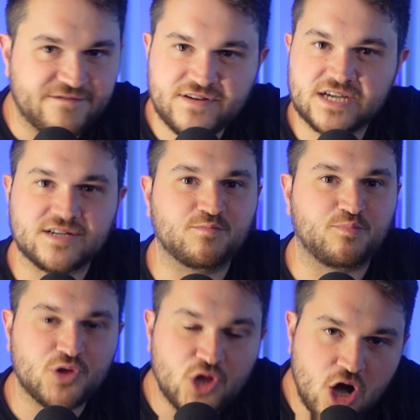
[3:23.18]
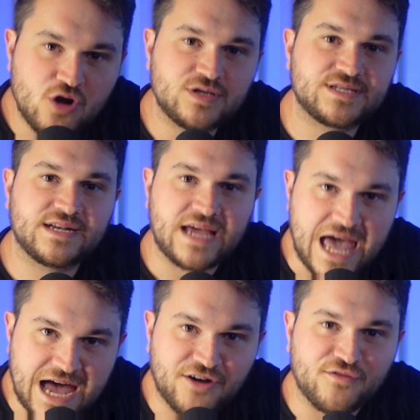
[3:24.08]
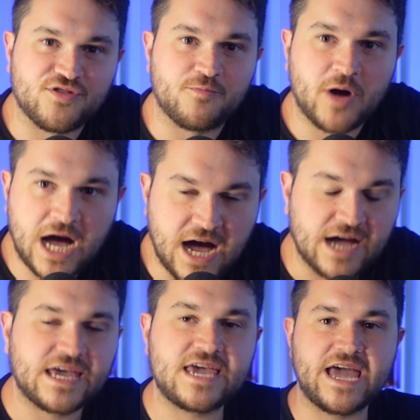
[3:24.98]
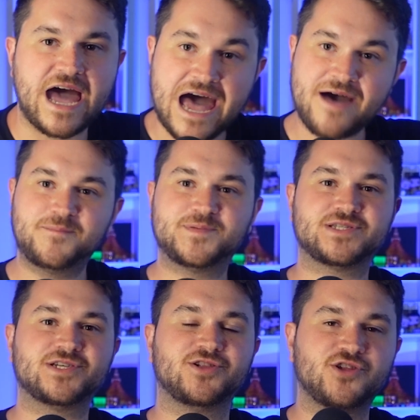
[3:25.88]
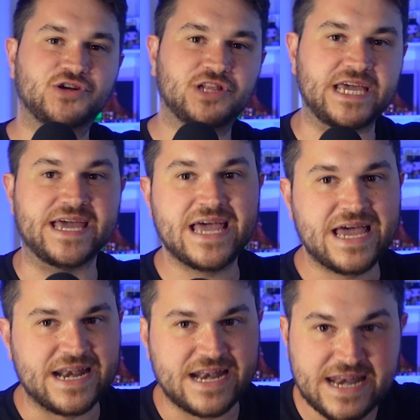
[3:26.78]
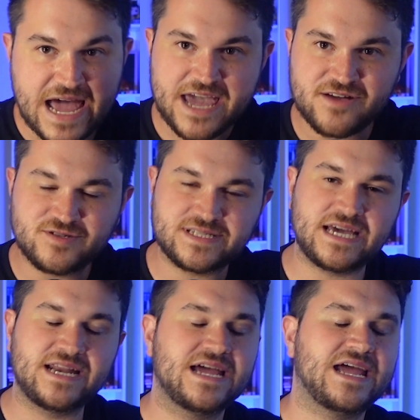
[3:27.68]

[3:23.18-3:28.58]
fucking blows it out of the park. He absolutely nails it.